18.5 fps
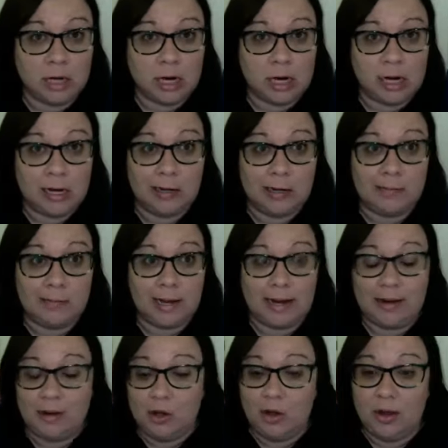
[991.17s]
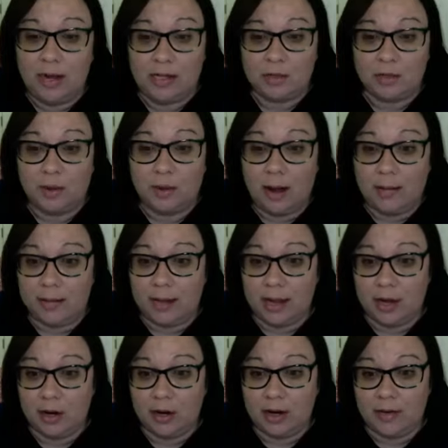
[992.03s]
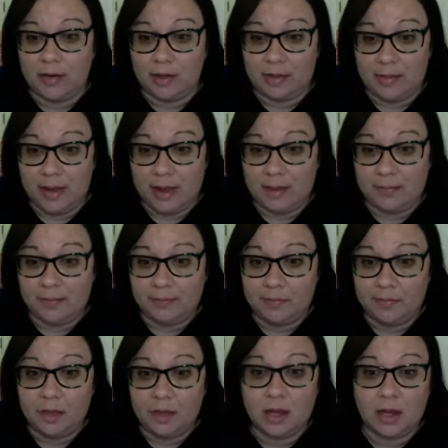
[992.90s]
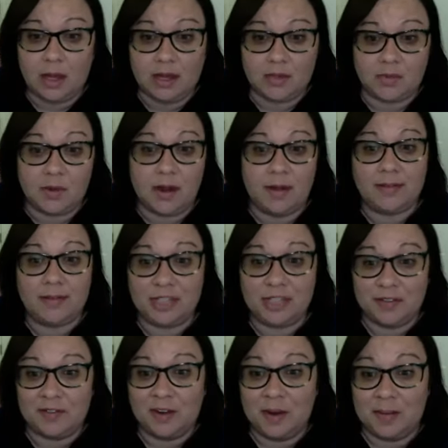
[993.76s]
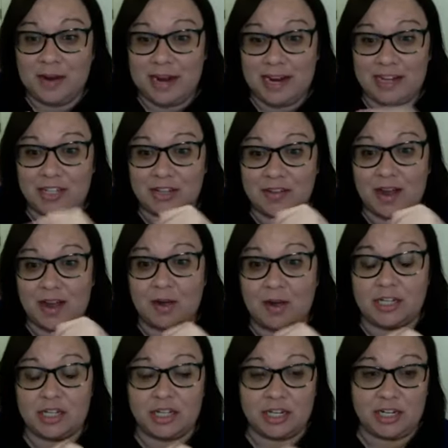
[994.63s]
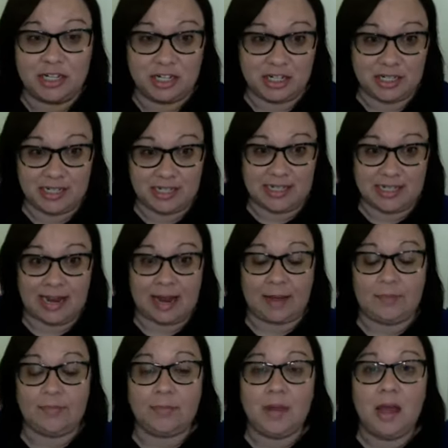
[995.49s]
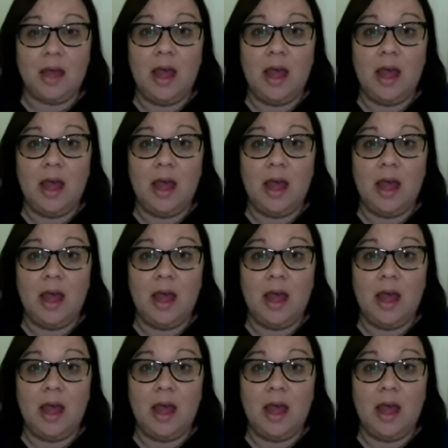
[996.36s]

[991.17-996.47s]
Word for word: Um, and you guys will probably agree with me as well. Jennifer, I'm going to answer that question in just a second.